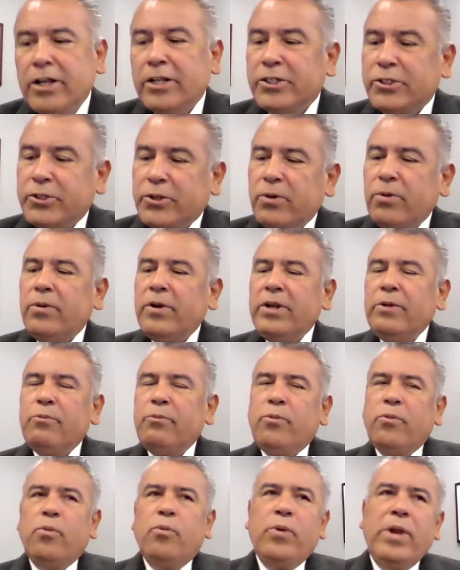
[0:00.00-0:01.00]
So
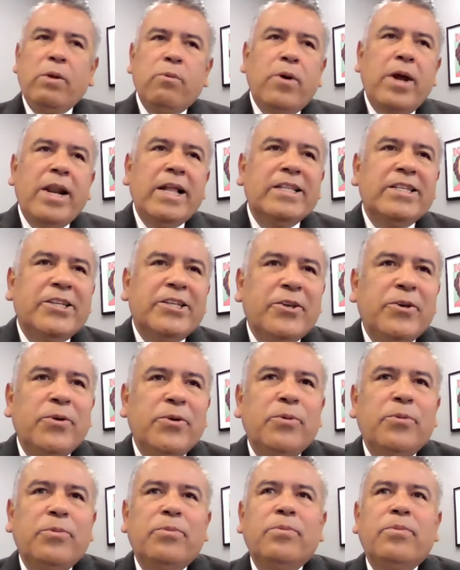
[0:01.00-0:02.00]
we wanted
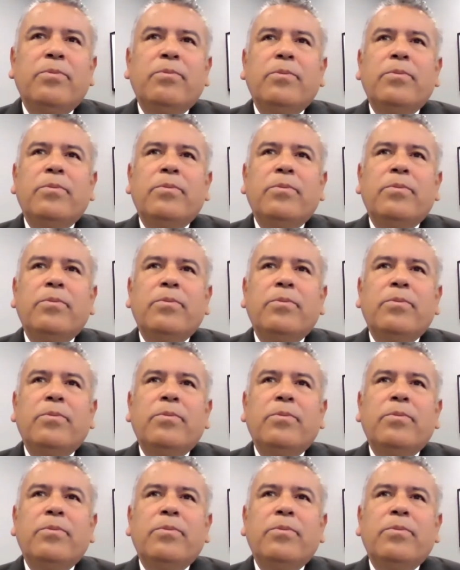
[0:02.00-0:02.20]
to